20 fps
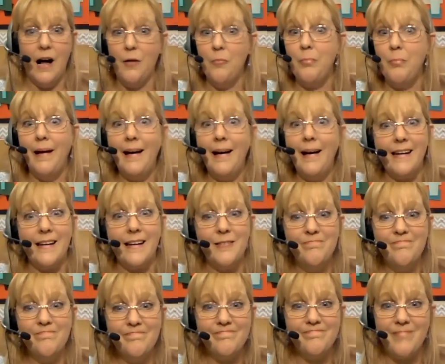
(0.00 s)
I'll buy it.
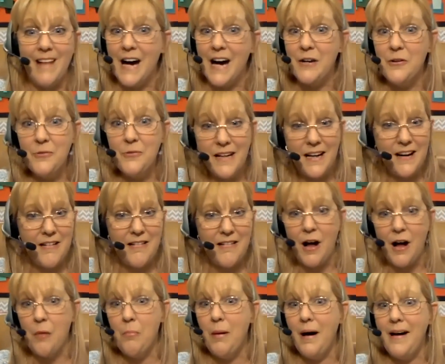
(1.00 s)
I don't care.
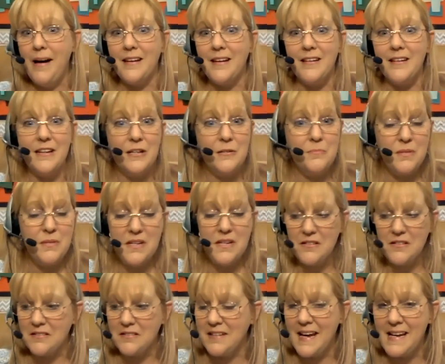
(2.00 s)
I'll buy it. It could be
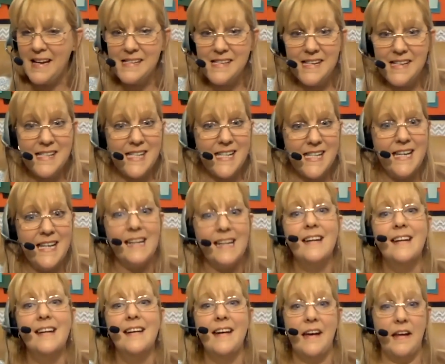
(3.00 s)
the nastiest thing
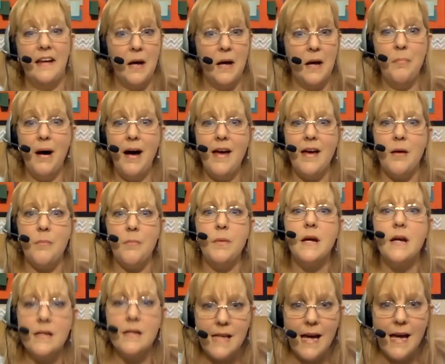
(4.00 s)
and I'd buy it
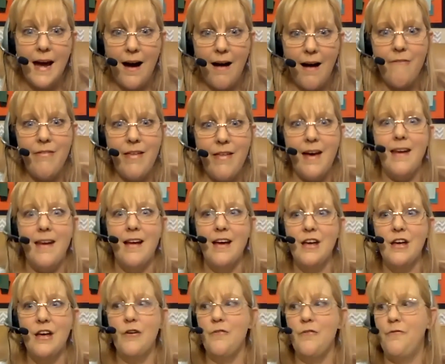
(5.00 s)
because I have that
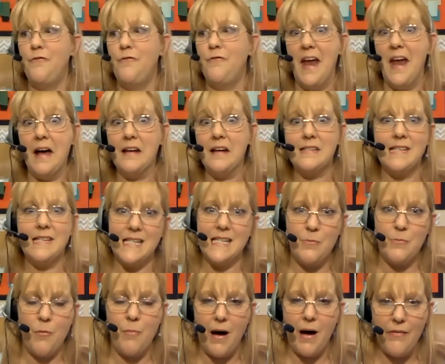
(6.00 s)

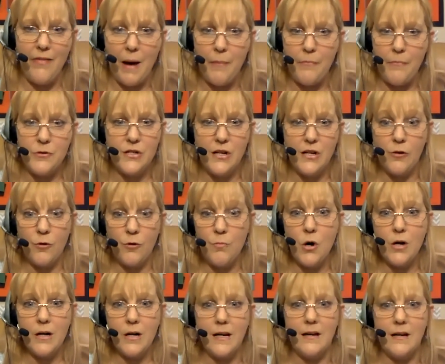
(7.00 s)
fanaticism about that particular
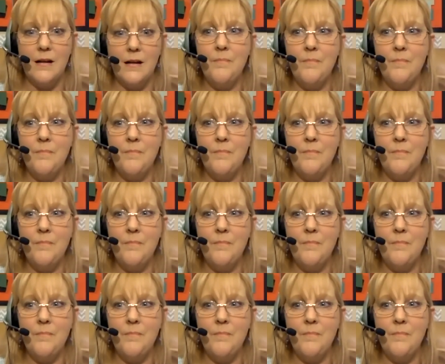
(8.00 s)
market.